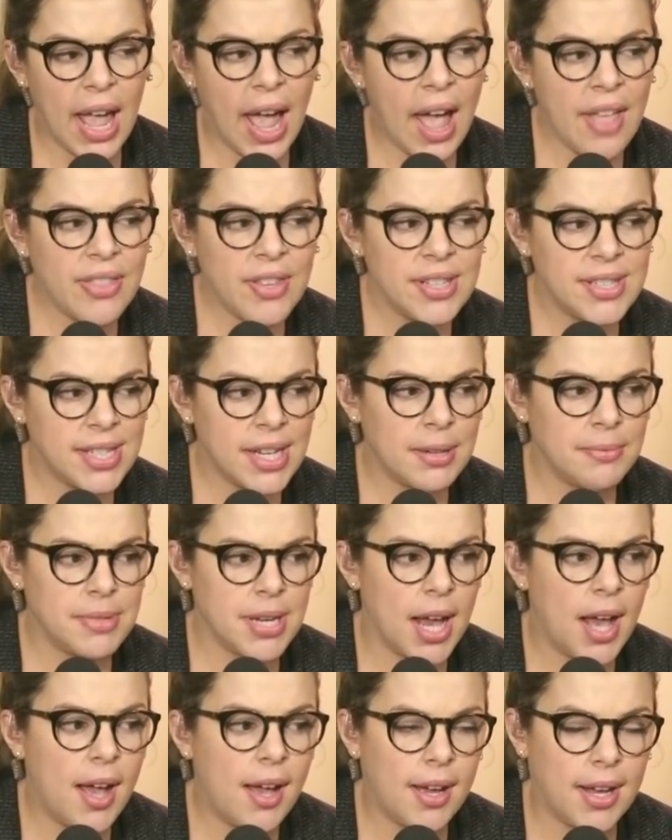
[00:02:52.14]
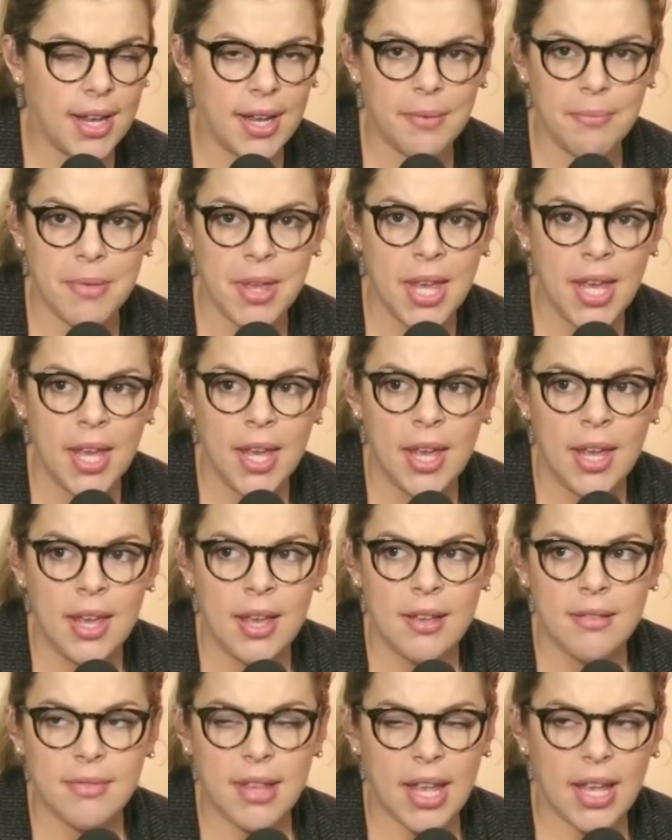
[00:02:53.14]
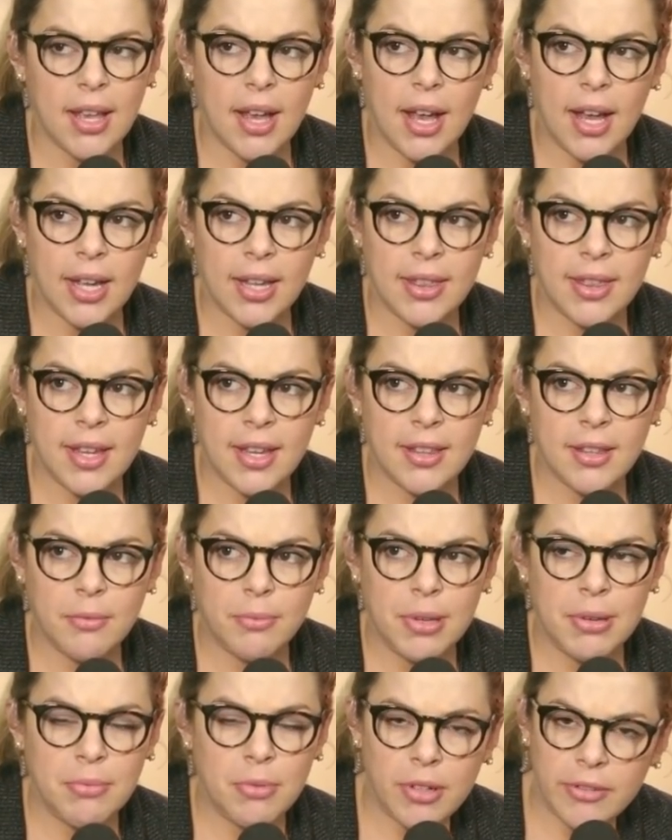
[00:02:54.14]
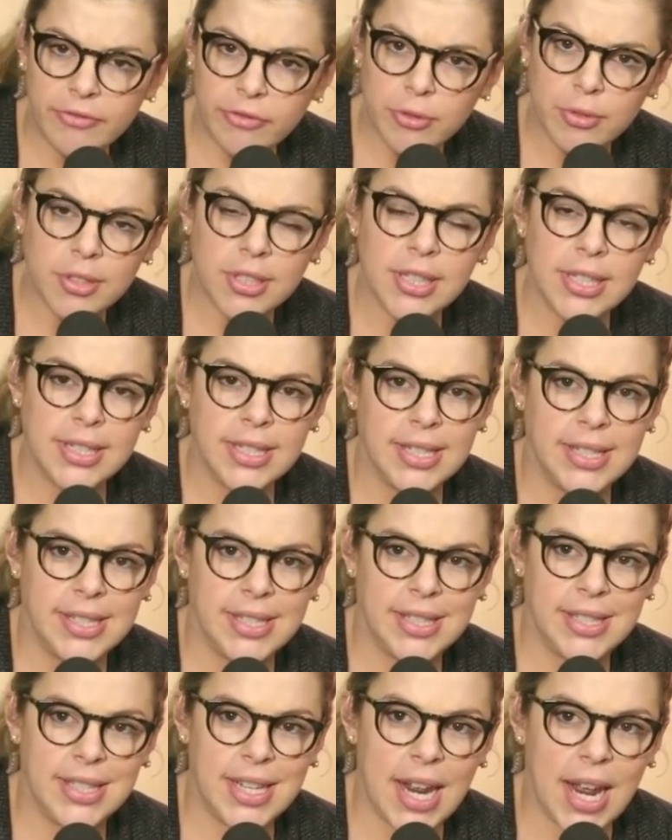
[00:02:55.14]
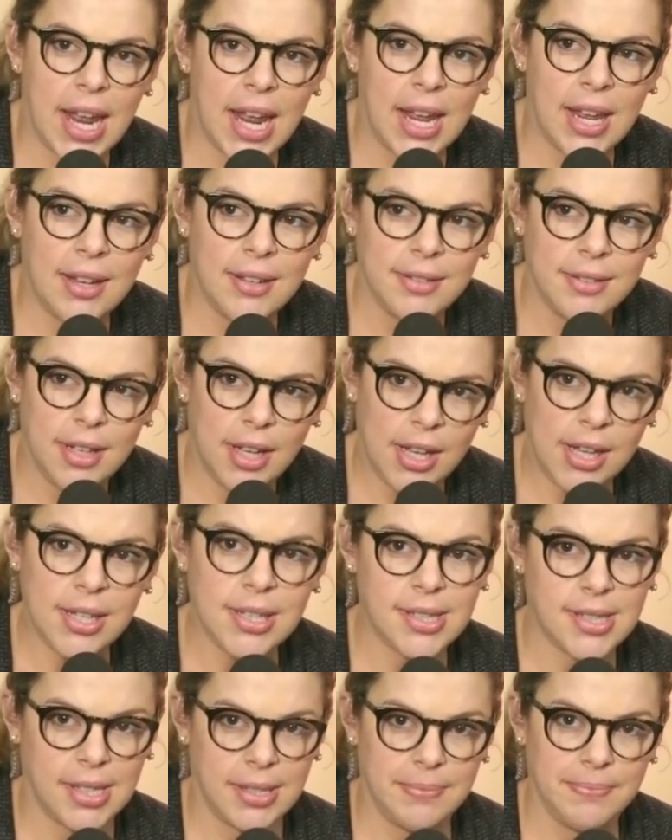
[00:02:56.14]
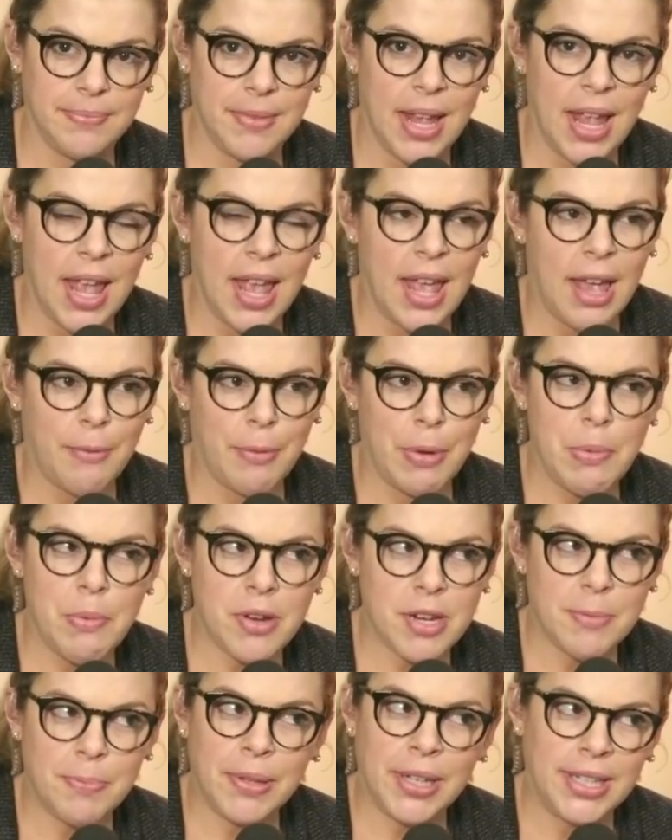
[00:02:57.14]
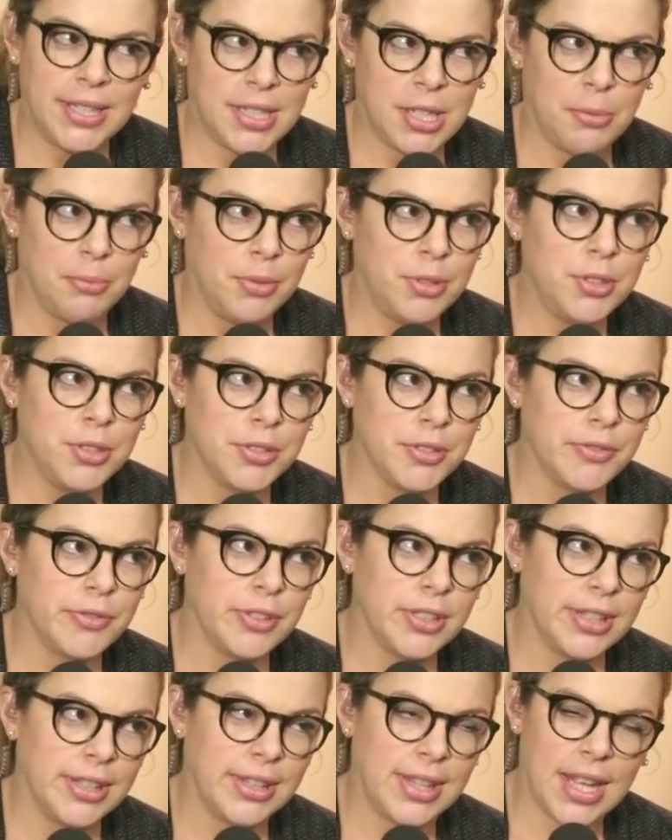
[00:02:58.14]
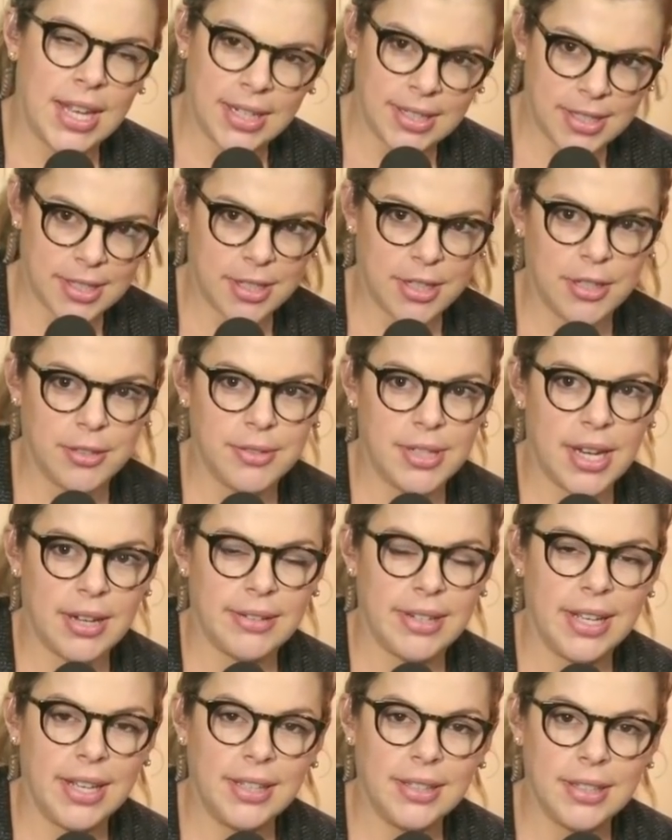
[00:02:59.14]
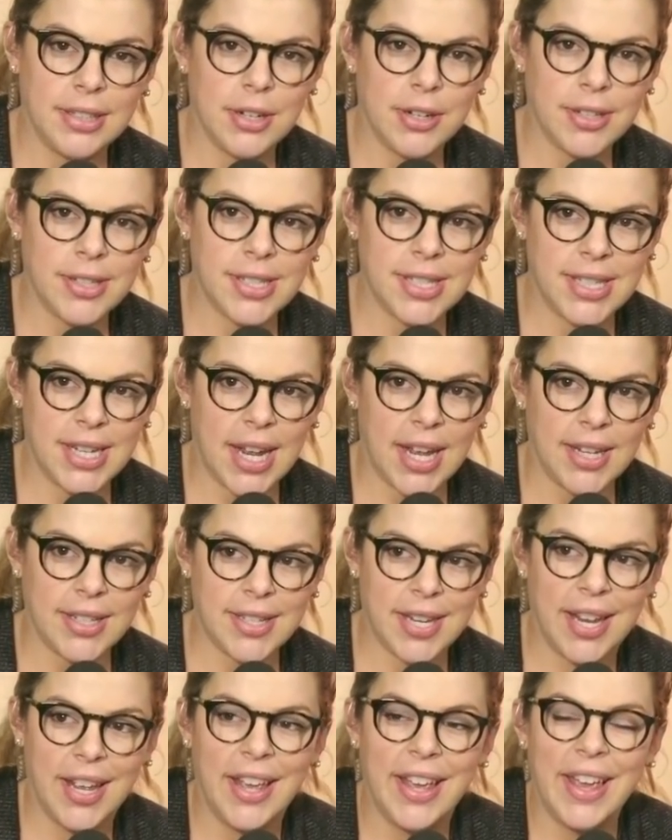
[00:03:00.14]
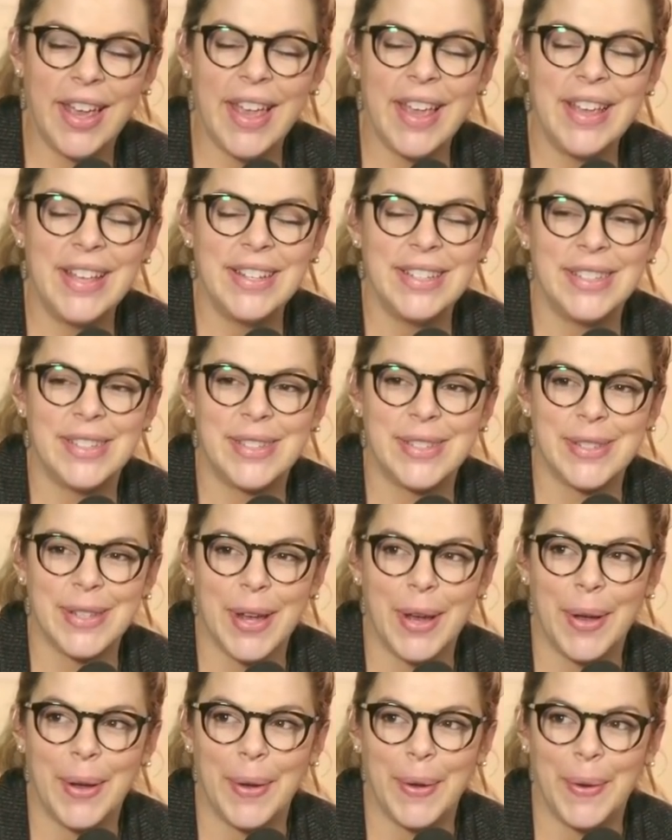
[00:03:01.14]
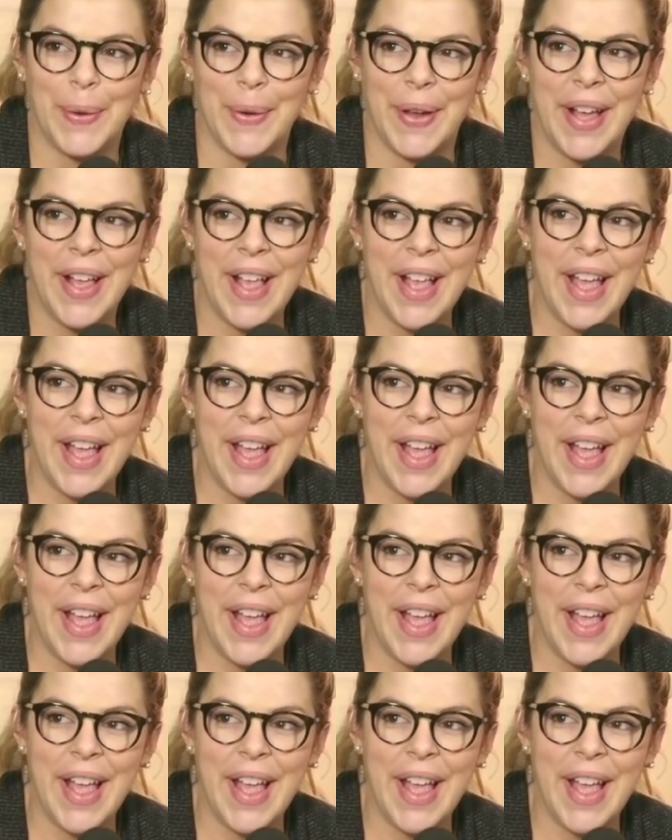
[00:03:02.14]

At the same time, like, I think that we want Florida to stay awesome. We want a place to move when things go downhill in our state. And so